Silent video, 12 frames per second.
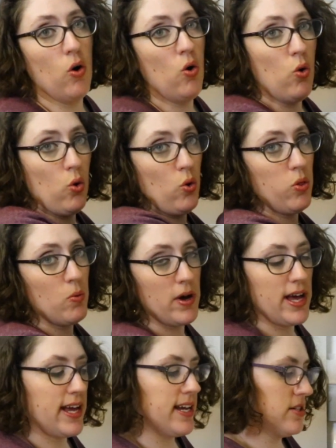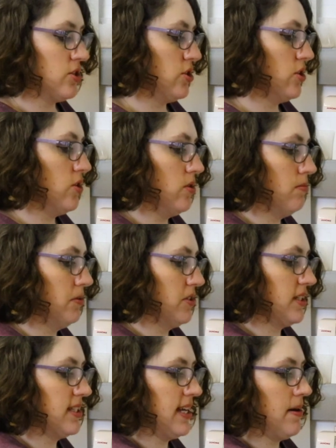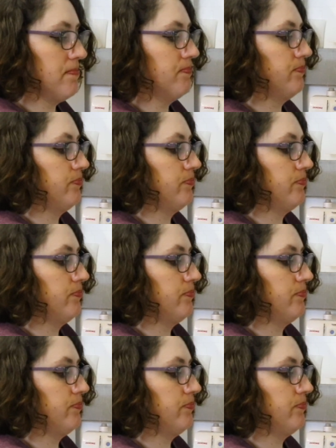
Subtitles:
all the way to the bodice hem,